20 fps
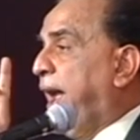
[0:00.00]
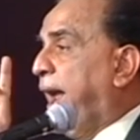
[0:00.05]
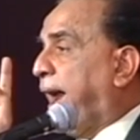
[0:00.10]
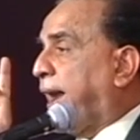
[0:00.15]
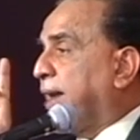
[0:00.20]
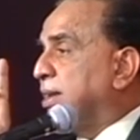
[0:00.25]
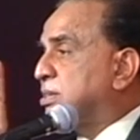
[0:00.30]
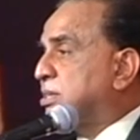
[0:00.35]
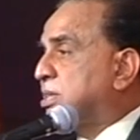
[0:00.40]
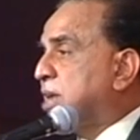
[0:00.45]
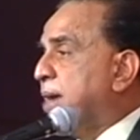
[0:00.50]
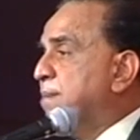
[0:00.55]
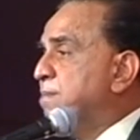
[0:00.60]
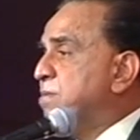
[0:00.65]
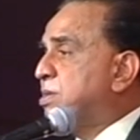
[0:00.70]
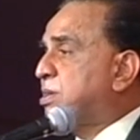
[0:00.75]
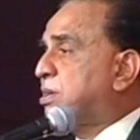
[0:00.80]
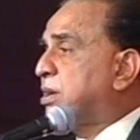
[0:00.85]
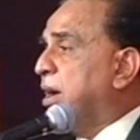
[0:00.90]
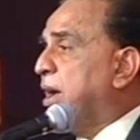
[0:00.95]

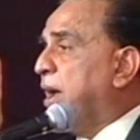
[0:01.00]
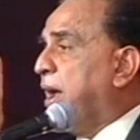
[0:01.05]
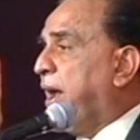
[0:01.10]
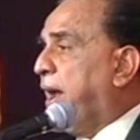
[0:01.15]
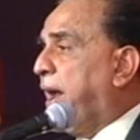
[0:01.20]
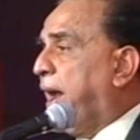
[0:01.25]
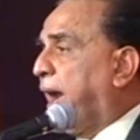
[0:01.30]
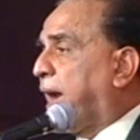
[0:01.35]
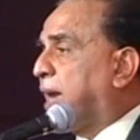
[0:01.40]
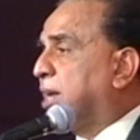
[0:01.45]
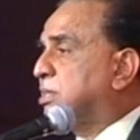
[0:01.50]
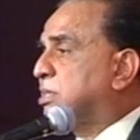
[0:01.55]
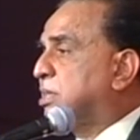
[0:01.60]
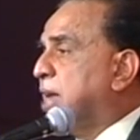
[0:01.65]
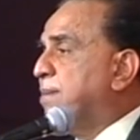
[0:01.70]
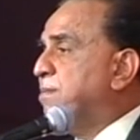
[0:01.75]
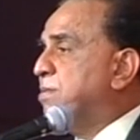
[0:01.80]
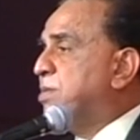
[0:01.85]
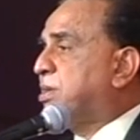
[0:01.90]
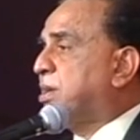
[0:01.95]
Exempt,
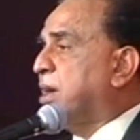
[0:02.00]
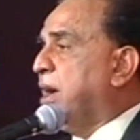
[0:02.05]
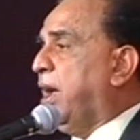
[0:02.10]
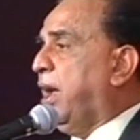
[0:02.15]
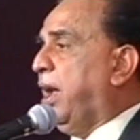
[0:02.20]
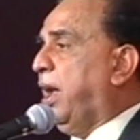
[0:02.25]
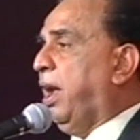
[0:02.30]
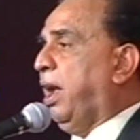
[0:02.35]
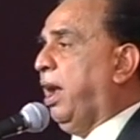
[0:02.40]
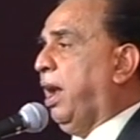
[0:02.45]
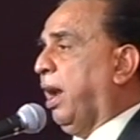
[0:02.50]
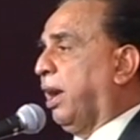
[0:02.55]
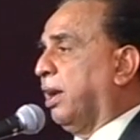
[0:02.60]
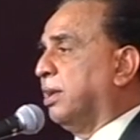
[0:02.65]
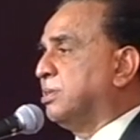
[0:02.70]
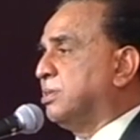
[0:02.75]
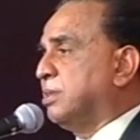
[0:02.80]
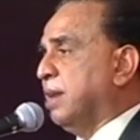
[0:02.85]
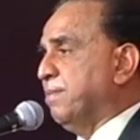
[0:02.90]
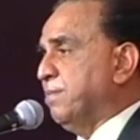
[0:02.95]
exempt,
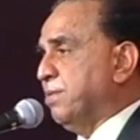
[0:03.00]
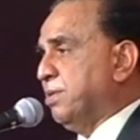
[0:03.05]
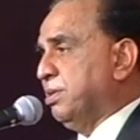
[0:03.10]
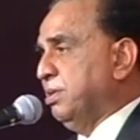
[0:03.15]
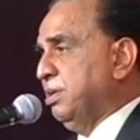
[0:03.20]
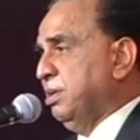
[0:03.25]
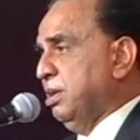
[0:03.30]
exempt.